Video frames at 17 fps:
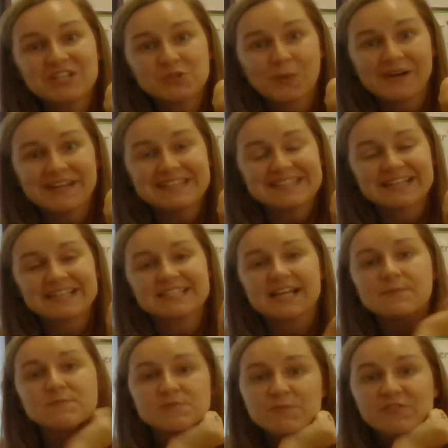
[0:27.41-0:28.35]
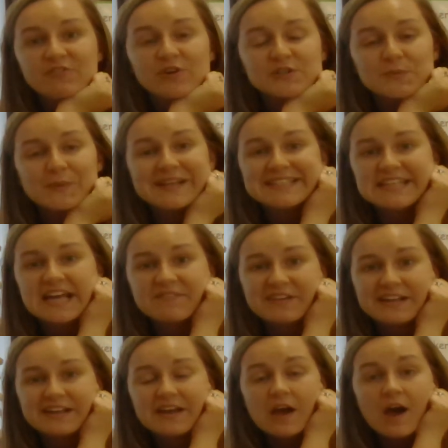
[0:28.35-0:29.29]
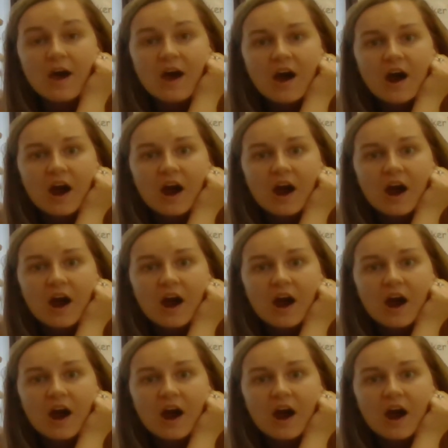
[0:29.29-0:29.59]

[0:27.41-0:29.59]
26 comes before 27.